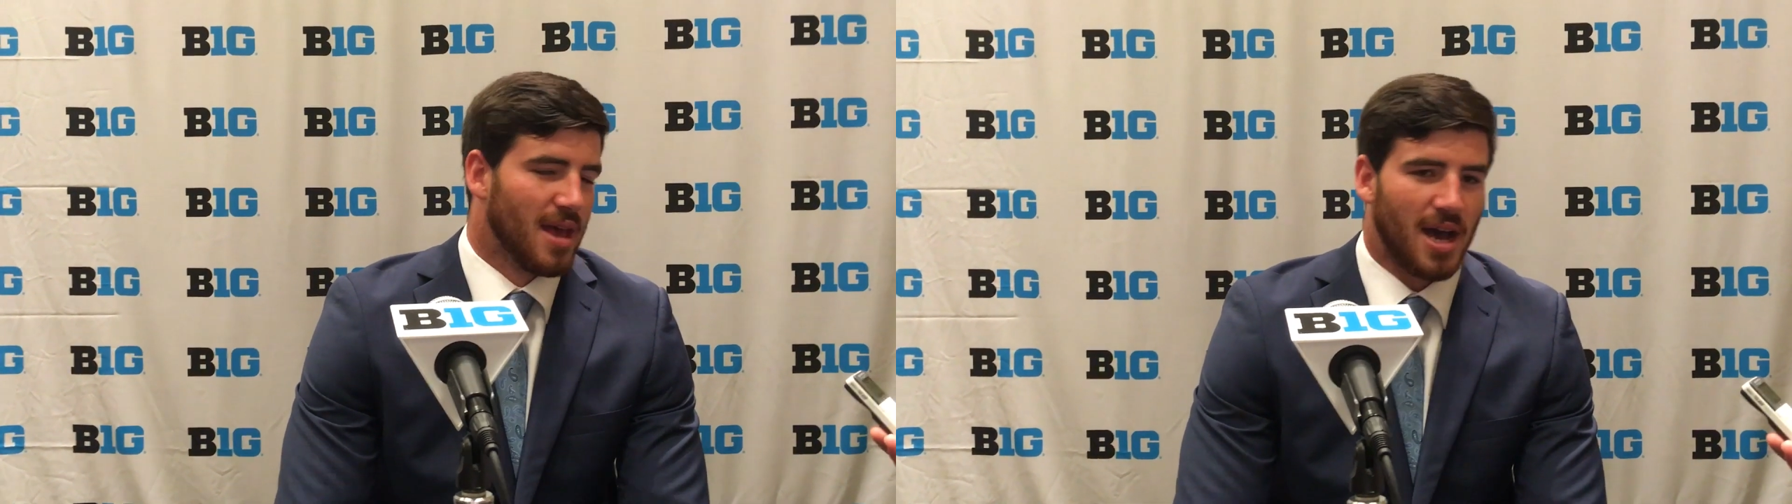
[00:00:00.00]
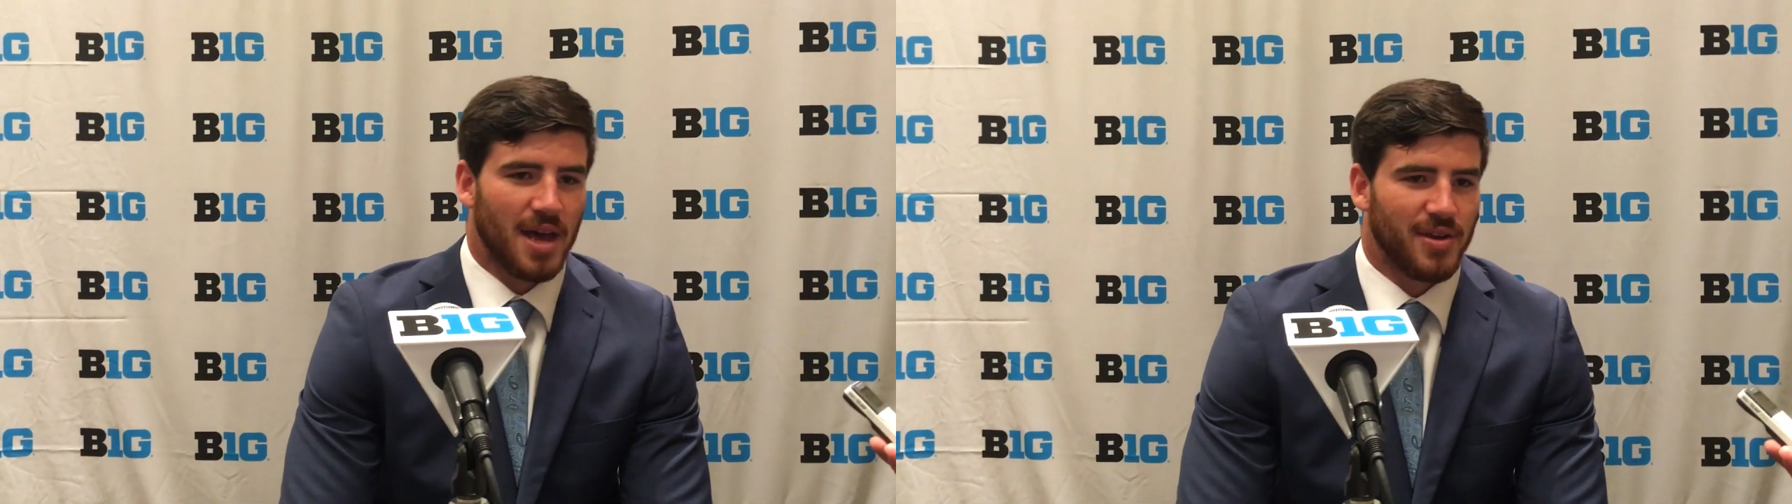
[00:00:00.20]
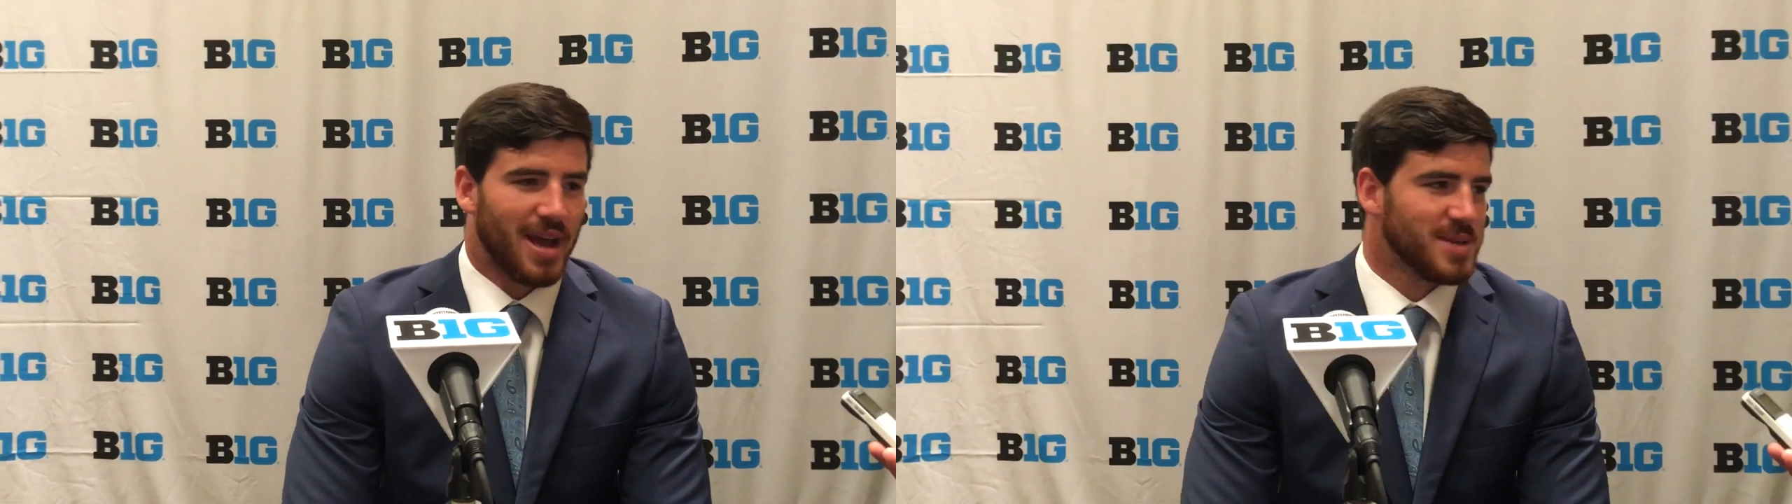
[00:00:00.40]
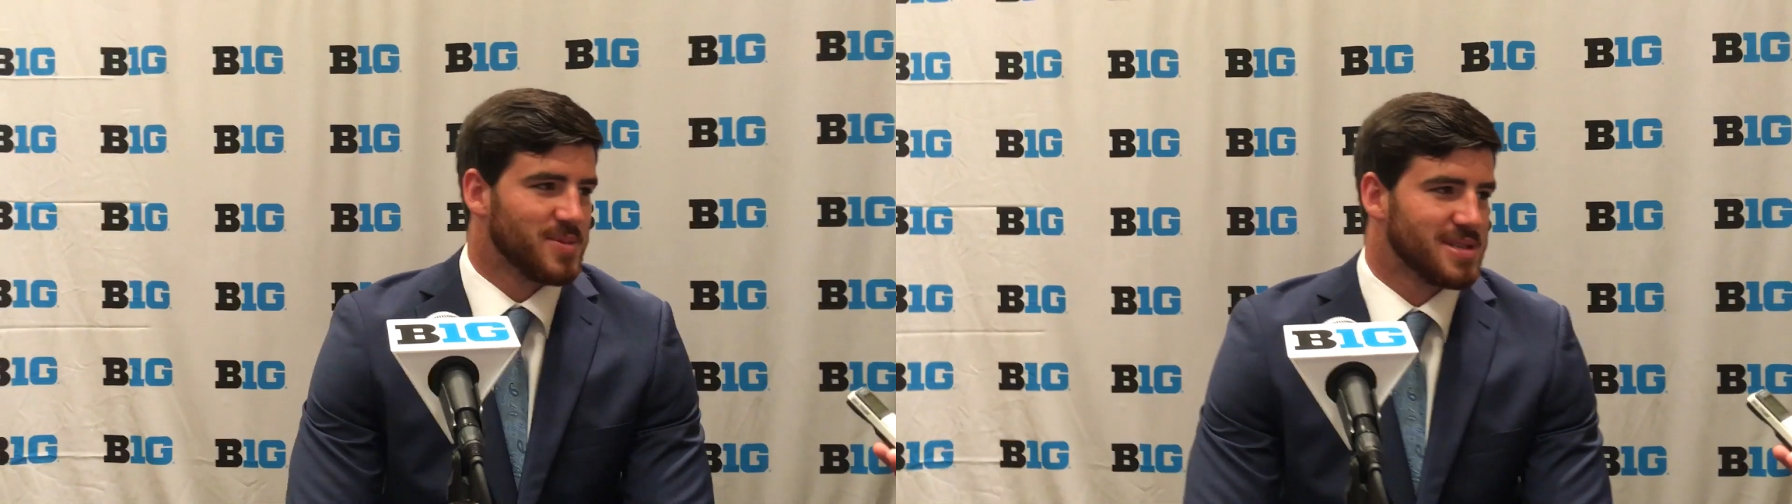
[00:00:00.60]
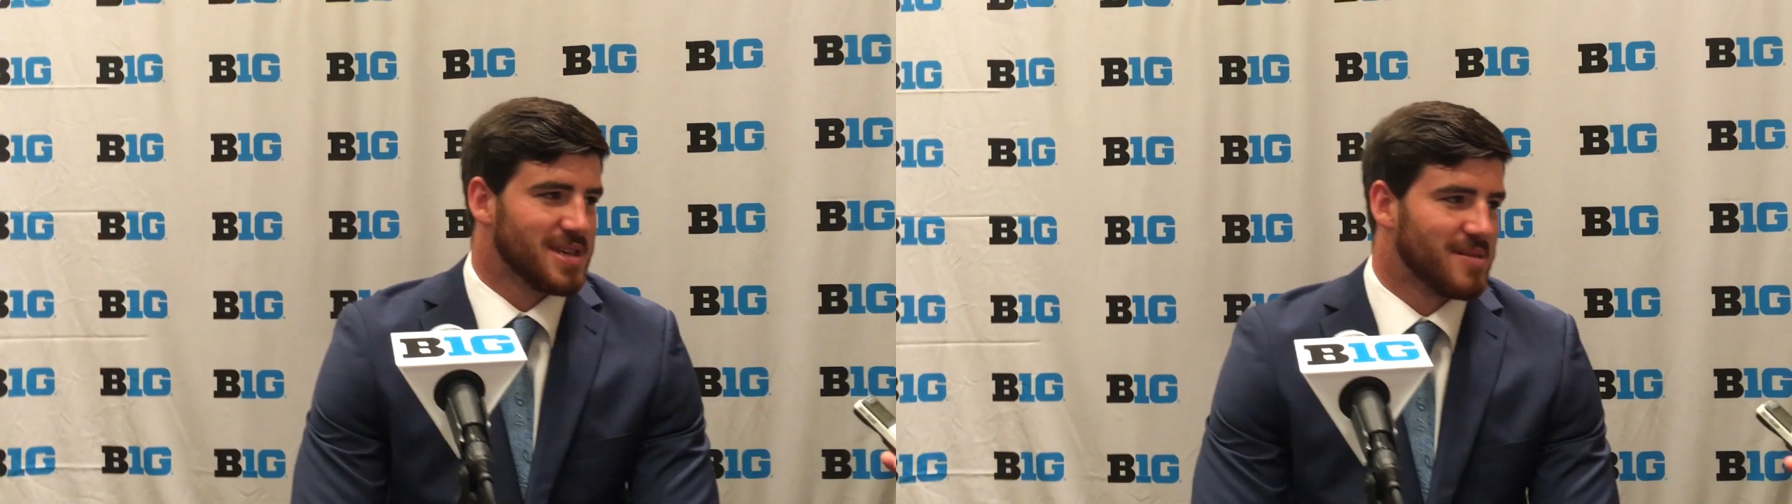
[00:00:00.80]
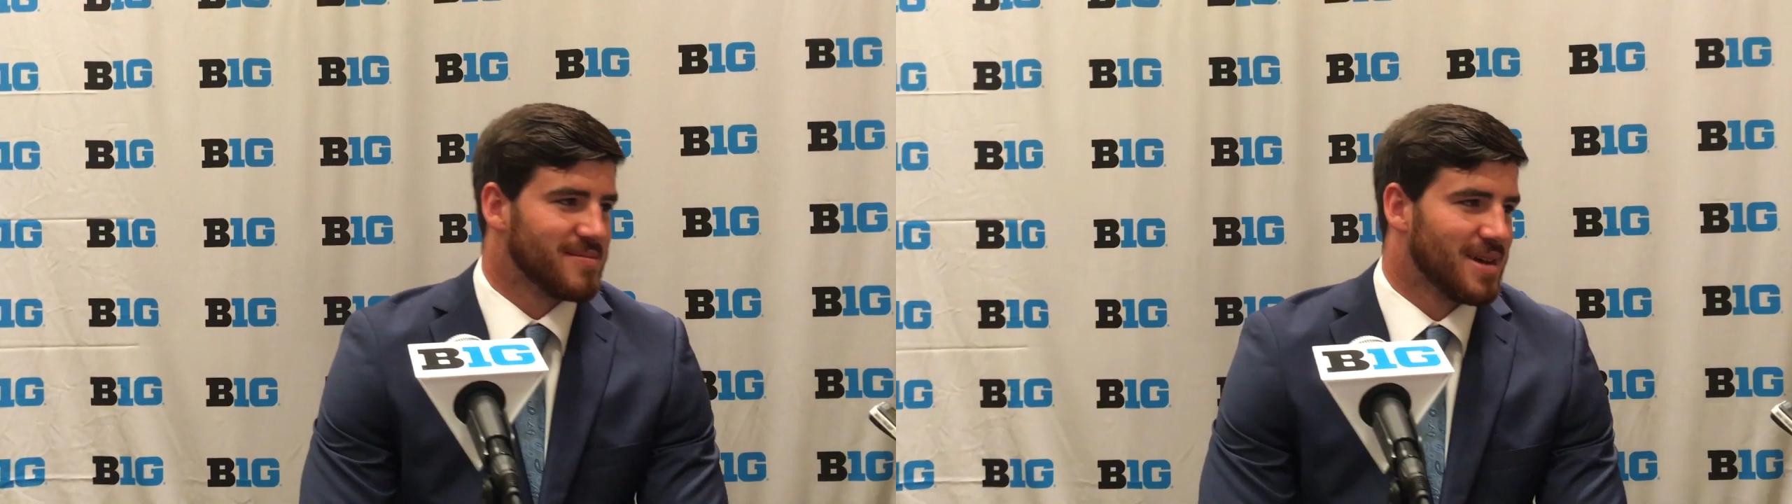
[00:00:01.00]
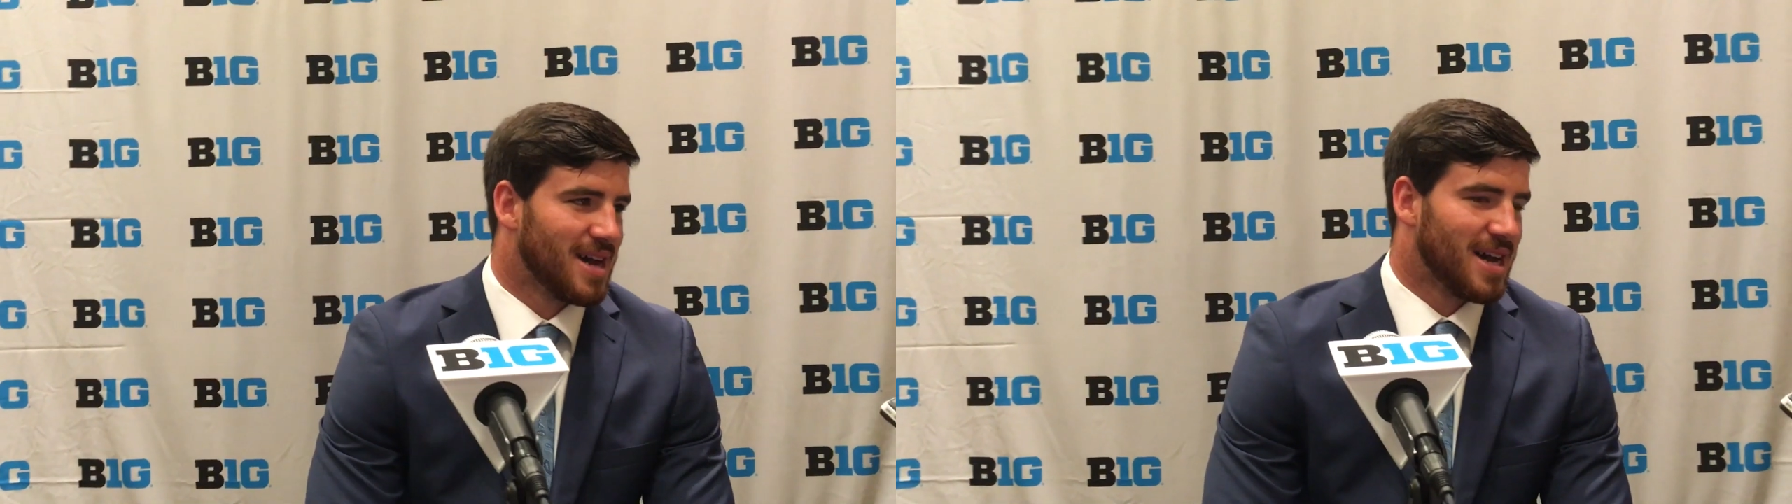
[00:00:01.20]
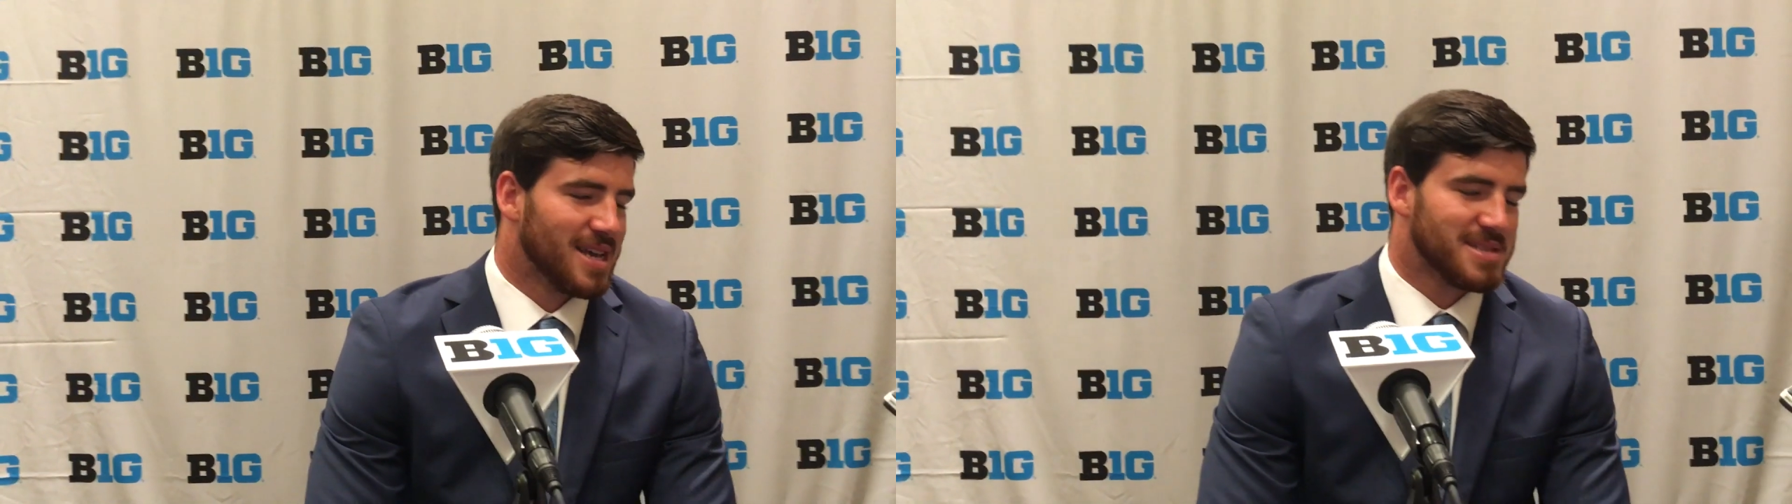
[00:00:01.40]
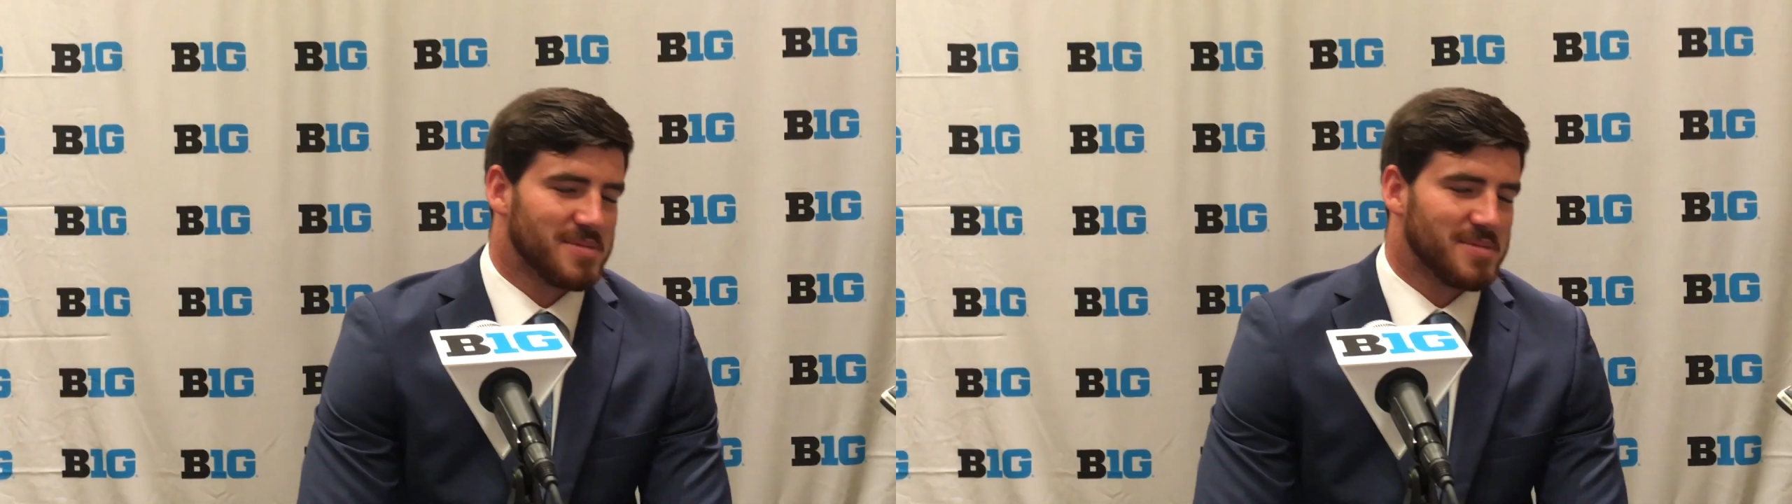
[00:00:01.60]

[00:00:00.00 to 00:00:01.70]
Uh, there has been some. Uh,